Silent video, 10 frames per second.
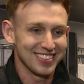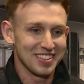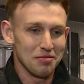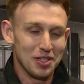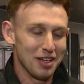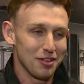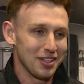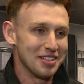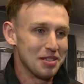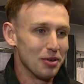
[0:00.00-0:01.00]
I mean
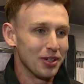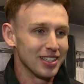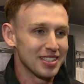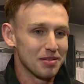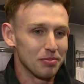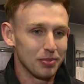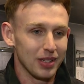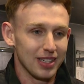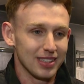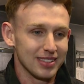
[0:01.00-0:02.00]
everything, to be honest,
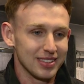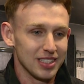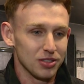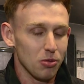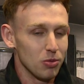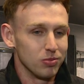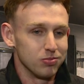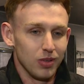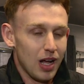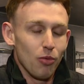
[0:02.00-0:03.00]
but it's
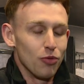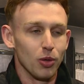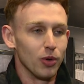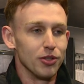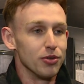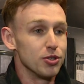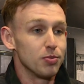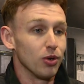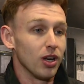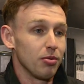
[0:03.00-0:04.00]
all I really want to do is
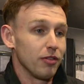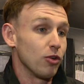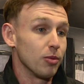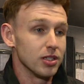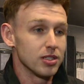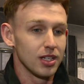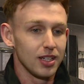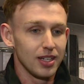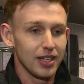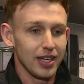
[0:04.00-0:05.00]
put on a performance
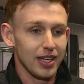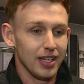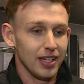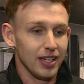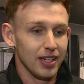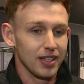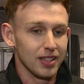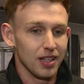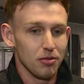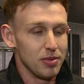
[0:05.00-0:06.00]
that
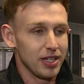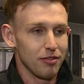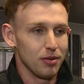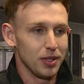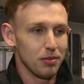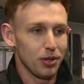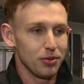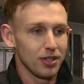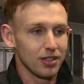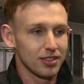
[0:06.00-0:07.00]
would make everybody
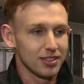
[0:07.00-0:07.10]
proud.